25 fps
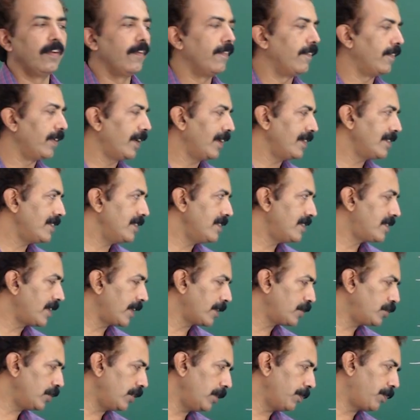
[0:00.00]
Whereas in
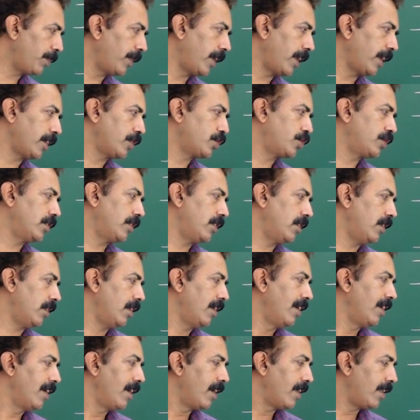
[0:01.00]
sexual reproduction,
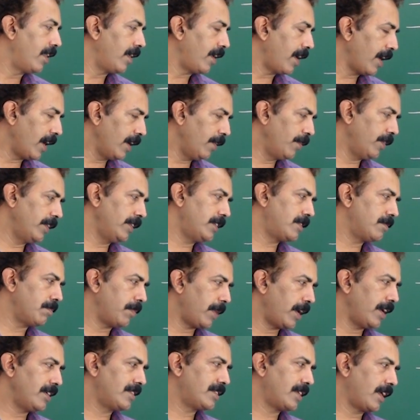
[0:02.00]
the young ones
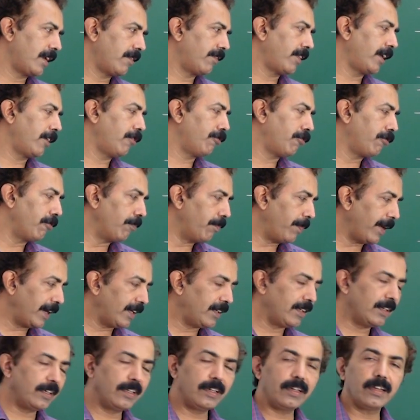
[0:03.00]
may survive
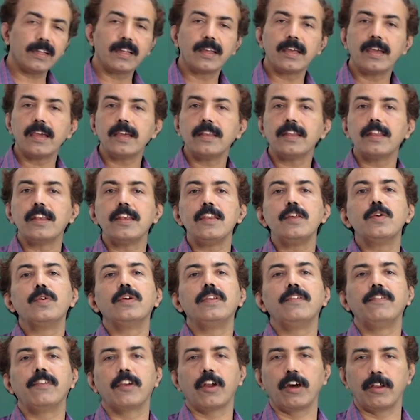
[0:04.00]
better in a new
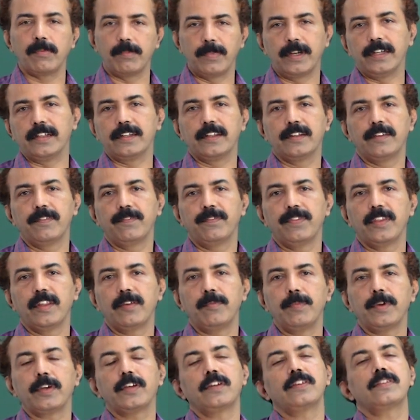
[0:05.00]
environment
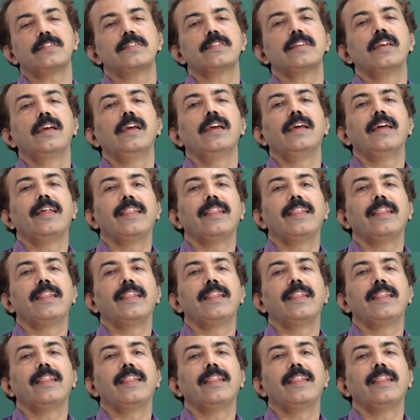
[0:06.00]
because